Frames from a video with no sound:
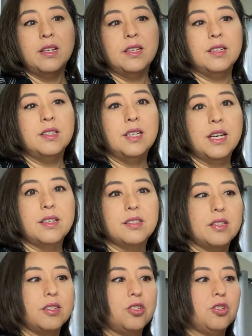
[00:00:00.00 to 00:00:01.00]

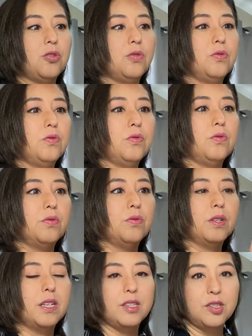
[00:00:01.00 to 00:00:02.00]
desk to
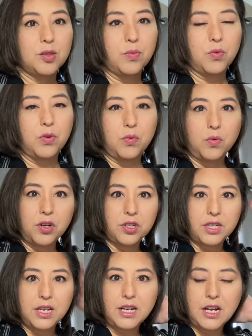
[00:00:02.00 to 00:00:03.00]
get some more work
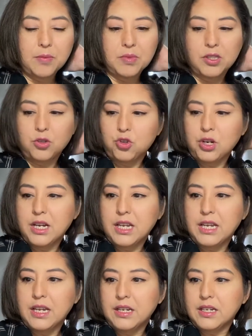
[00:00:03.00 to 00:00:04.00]
done. I'm still trying to
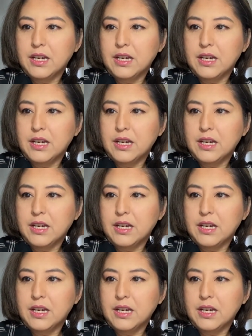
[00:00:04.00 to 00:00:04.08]
get